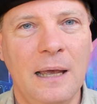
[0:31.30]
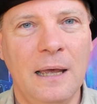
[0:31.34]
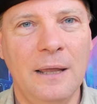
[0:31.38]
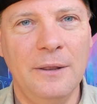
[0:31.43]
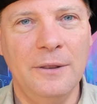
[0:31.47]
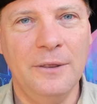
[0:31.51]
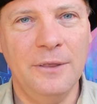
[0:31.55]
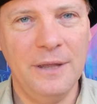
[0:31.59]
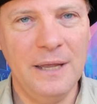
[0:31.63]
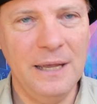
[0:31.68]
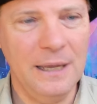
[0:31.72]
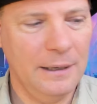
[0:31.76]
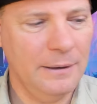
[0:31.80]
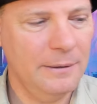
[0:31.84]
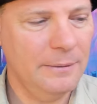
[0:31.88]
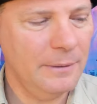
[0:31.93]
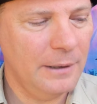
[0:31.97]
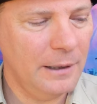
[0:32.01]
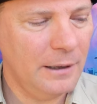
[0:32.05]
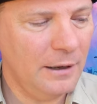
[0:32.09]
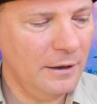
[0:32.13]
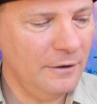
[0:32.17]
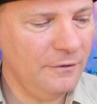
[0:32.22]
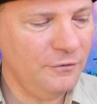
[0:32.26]
and
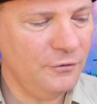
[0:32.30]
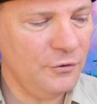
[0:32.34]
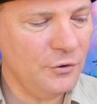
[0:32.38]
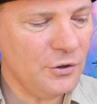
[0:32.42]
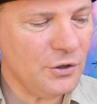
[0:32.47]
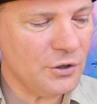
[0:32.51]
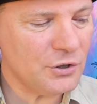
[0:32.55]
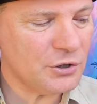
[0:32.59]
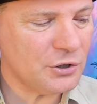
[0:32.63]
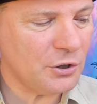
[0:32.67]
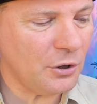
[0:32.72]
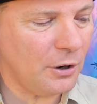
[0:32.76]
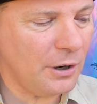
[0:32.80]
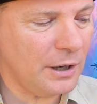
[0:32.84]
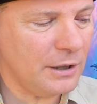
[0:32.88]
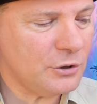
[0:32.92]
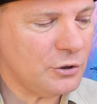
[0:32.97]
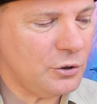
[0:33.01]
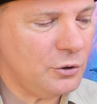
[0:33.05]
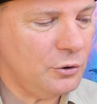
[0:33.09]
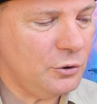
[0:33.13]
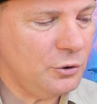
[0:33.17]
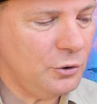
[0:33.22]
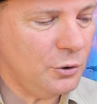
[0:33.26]
then if you decide
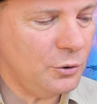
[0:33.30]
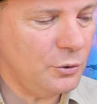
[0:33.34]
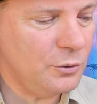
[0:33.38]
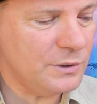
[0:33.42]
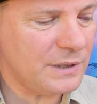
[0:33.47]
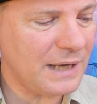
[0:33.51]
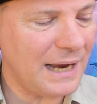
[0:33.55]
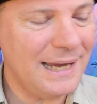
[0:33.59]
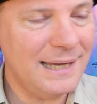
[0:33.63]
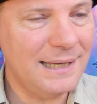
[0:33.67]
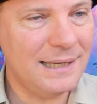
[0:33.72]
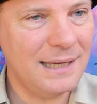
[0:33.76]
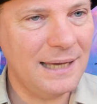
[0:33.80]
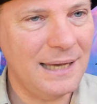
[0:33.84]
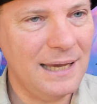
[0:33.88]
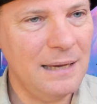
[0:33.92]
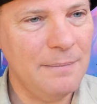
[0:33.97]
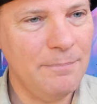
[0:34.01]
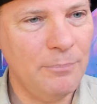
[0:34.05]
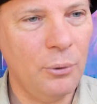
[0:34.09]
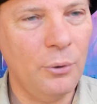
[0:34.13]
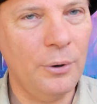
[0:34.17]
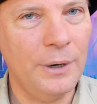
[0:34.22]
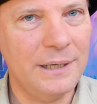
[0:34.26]
to use a
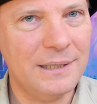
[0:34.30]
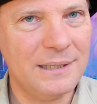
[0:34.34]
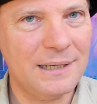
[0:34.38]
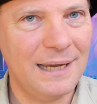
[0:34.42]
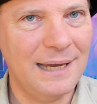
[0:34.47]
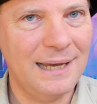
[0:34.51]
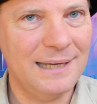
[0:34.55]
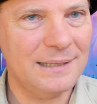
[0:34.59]
ki point